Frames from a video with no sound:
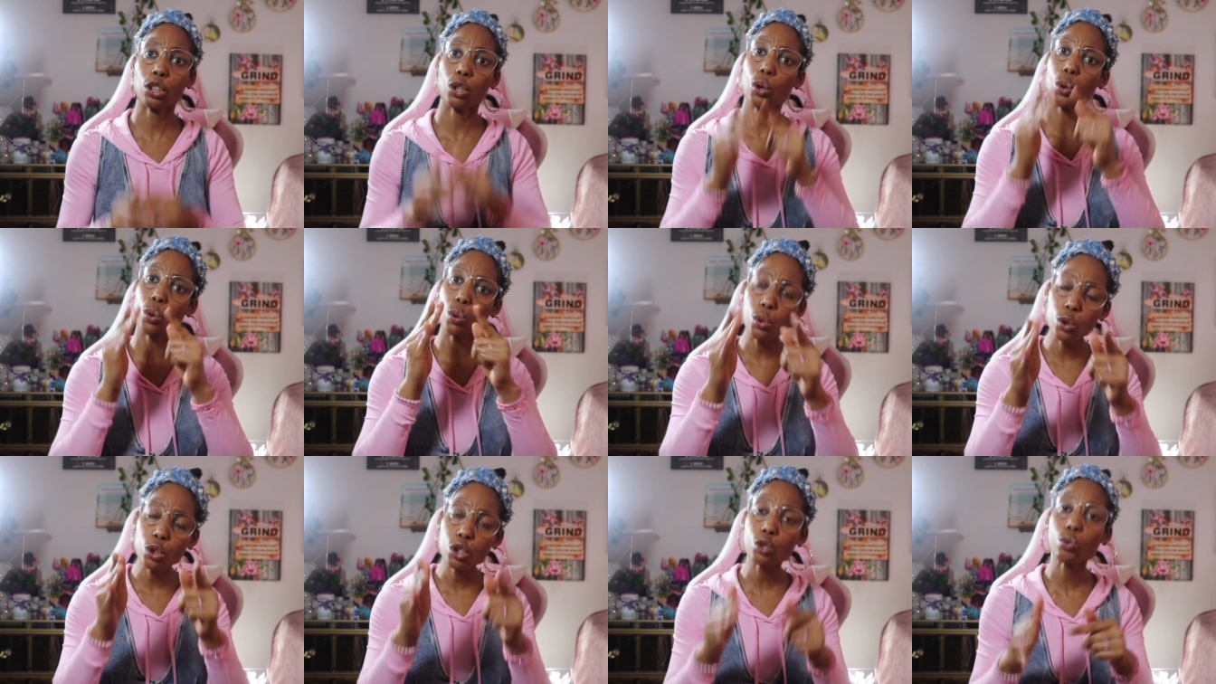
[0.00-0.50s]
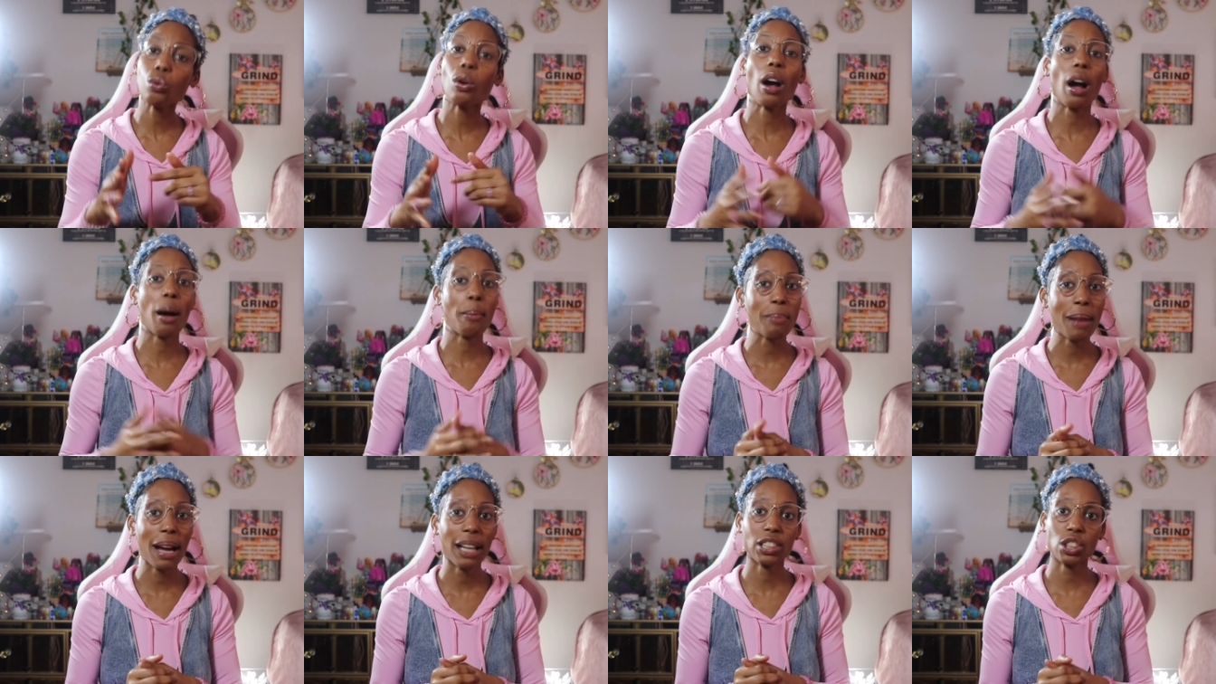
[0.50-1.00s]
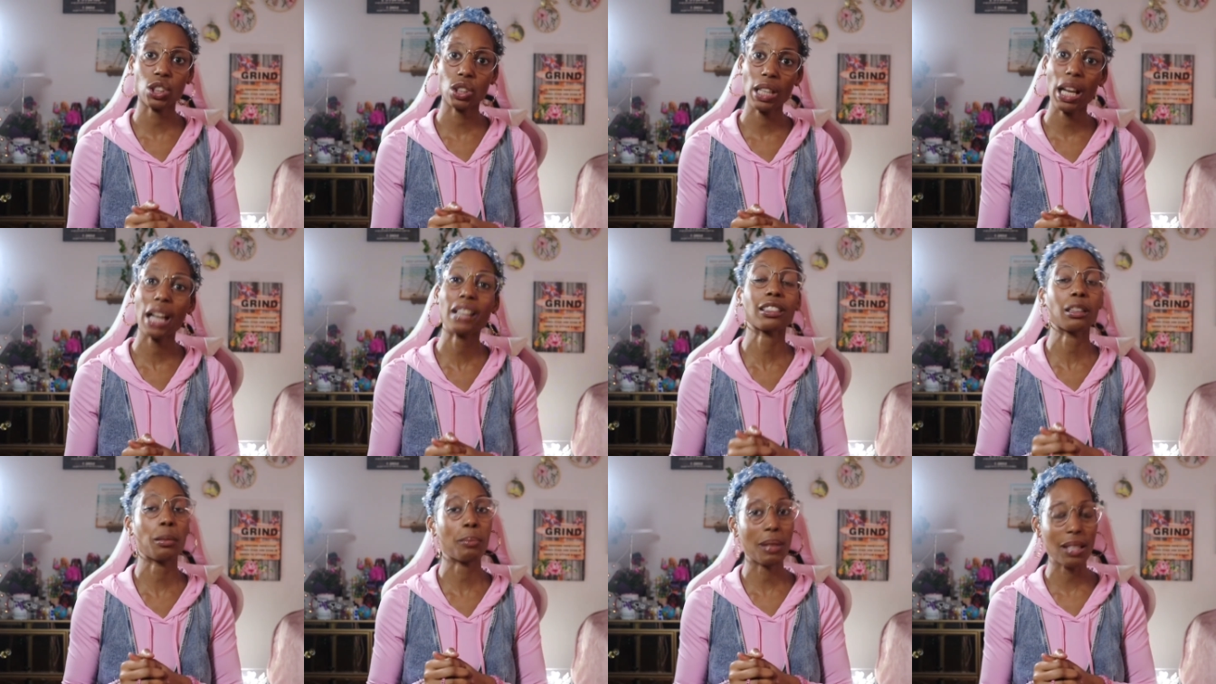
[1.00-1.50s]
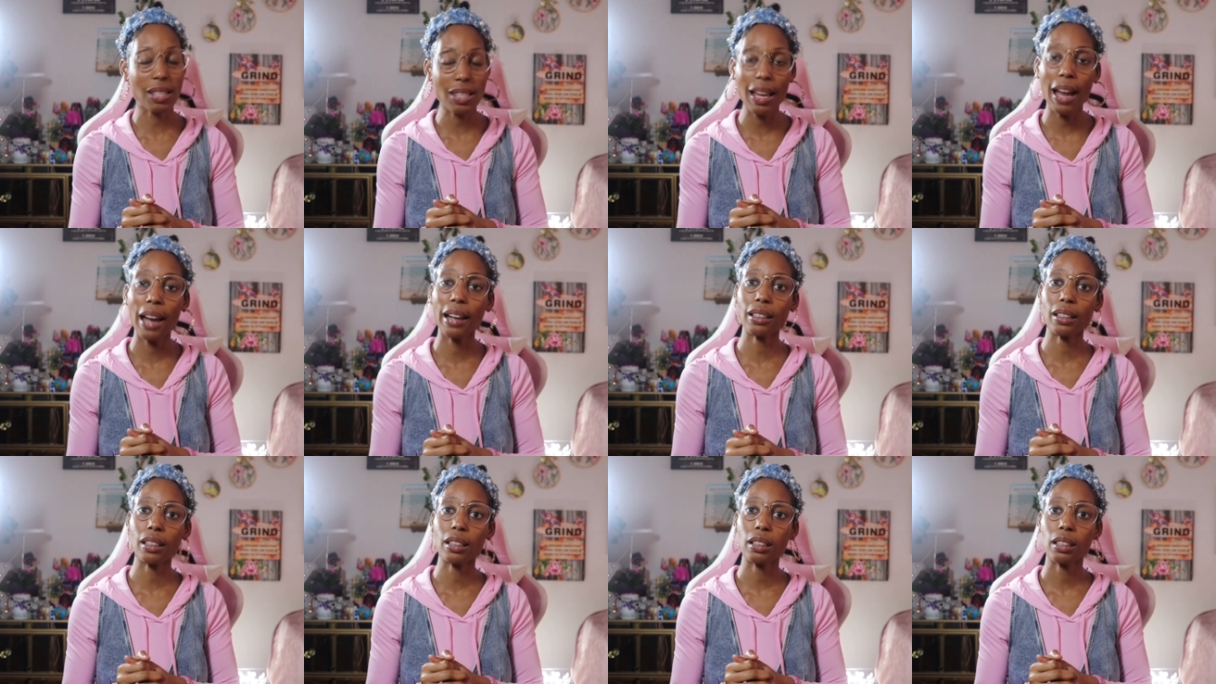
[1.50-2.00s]
yahushua hamashiach the
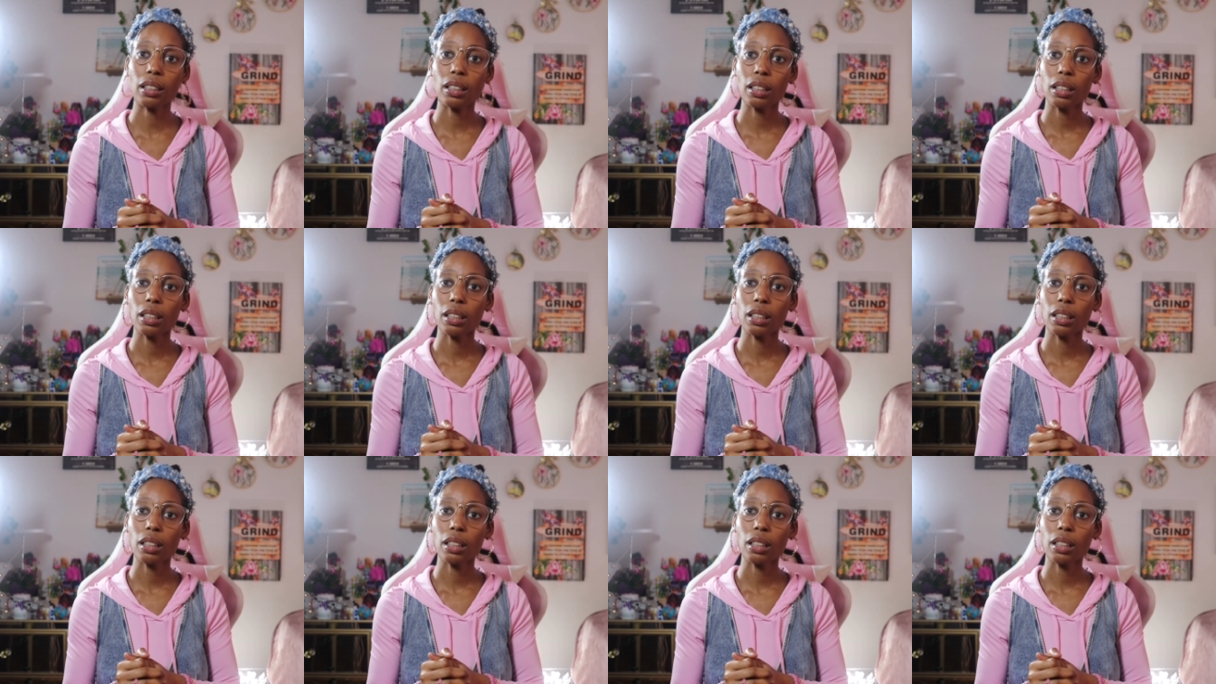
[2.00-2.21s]
messiah